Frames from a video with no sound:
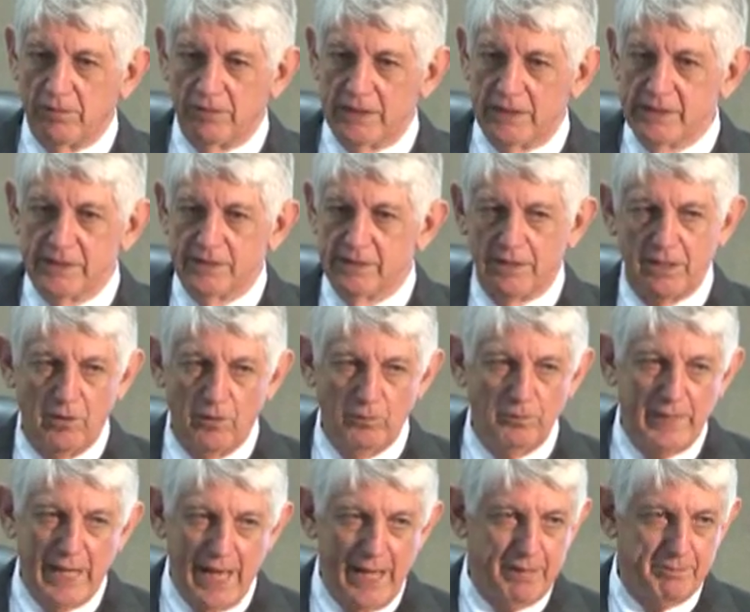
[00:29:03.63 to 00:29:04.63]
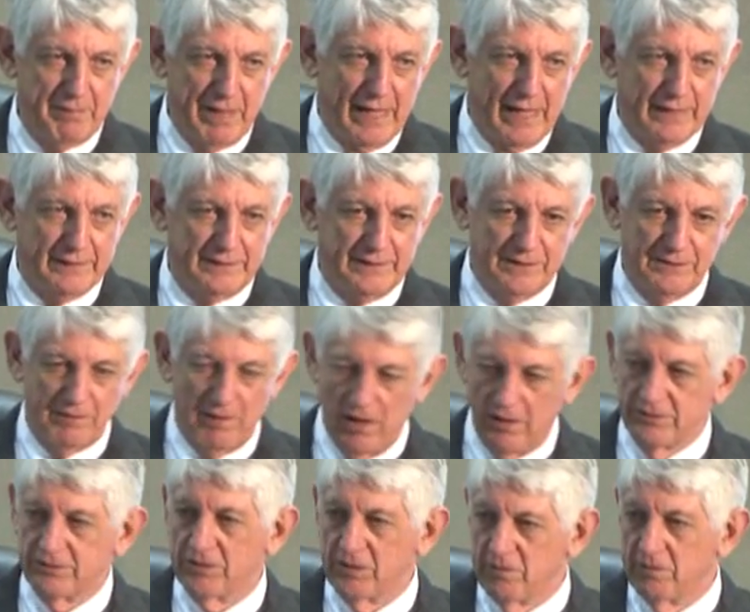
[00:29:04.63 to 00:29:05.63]
There is no doubt about it. She
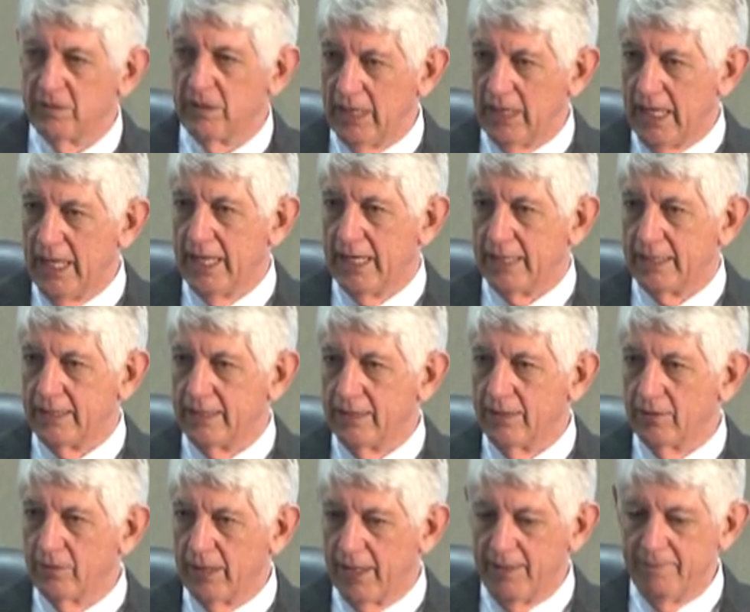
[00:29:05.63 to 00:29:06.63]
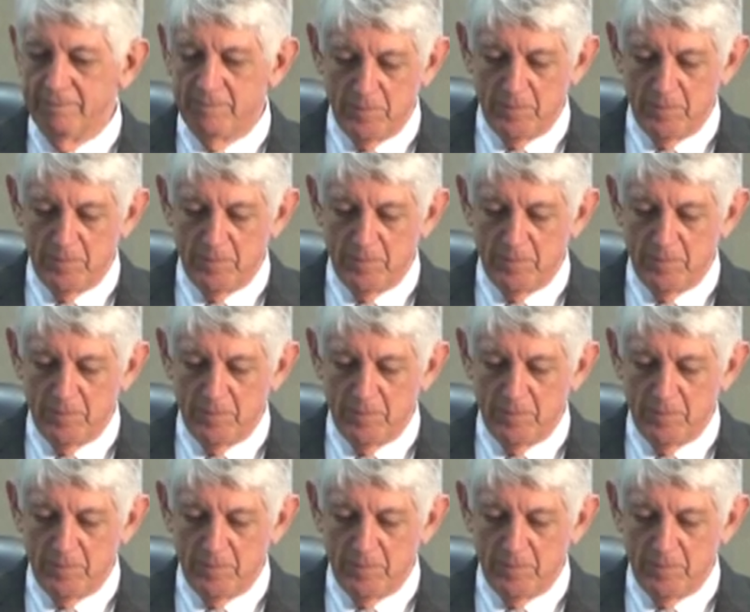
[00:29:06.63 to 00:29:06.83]
crossed over the line, okay?